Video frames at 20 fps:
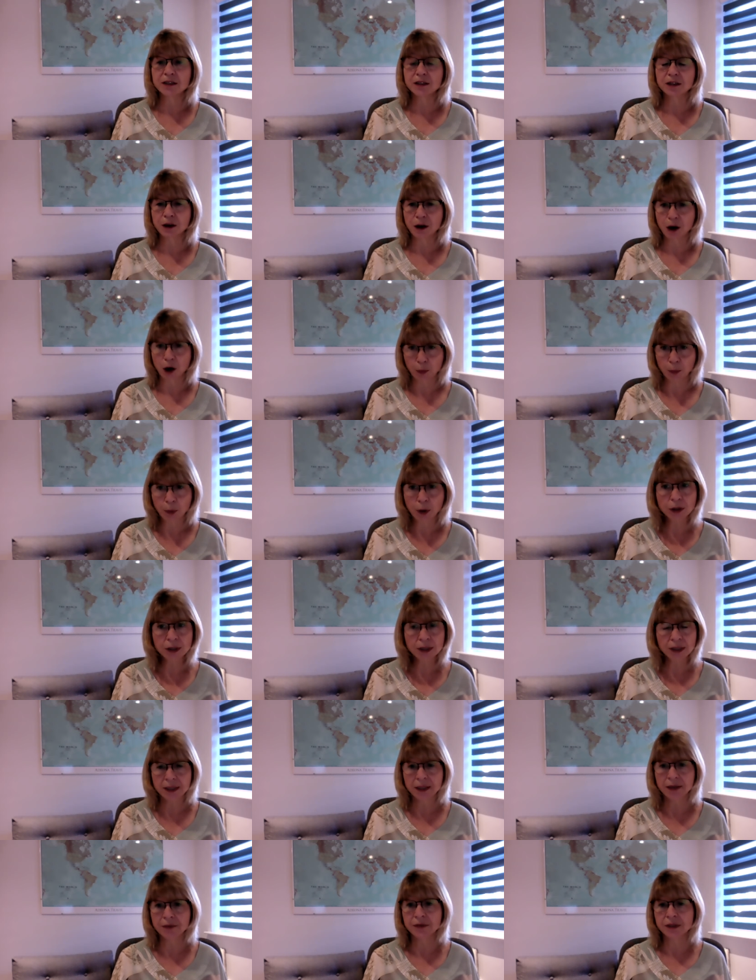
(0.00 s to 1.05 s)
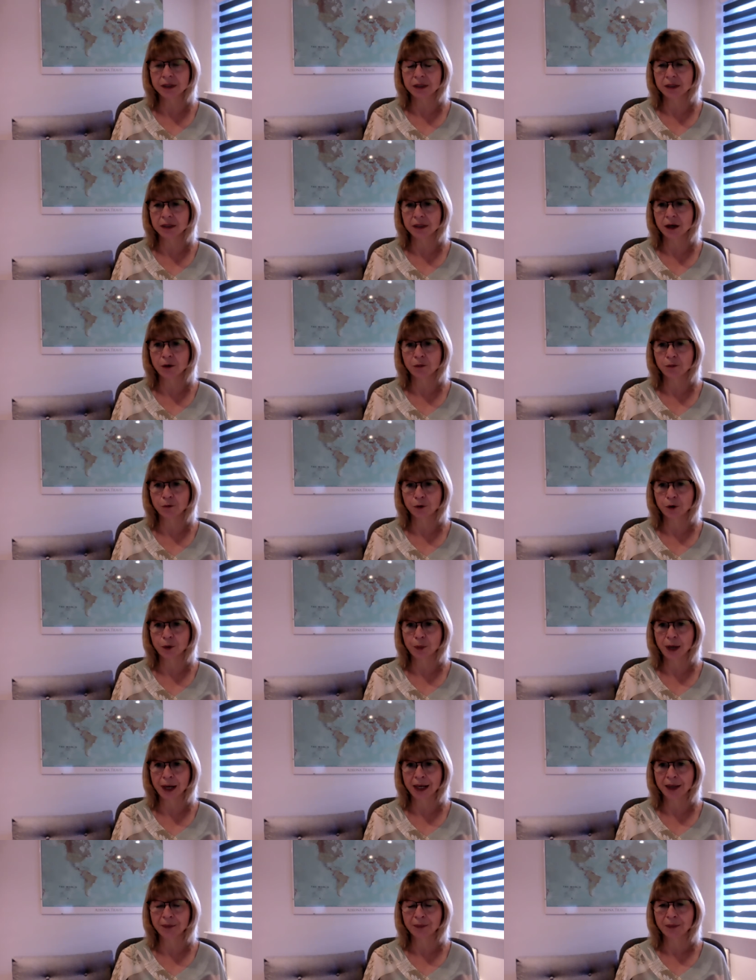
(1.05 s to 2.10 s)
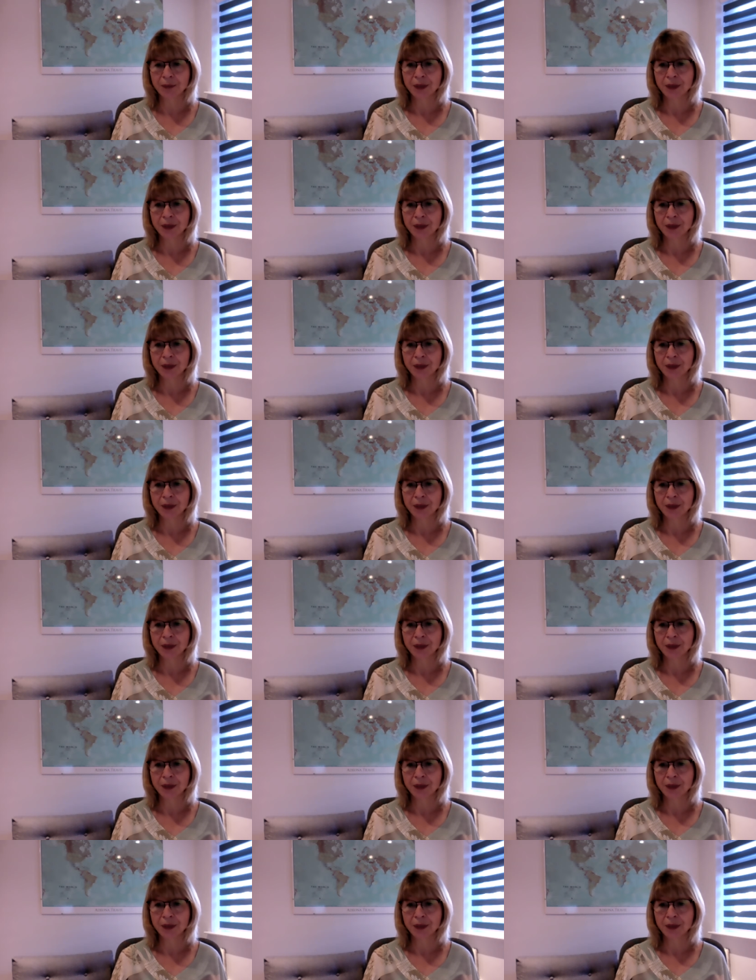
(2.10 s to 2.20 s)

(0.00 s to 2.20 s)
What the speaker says: there are positives that's come from it.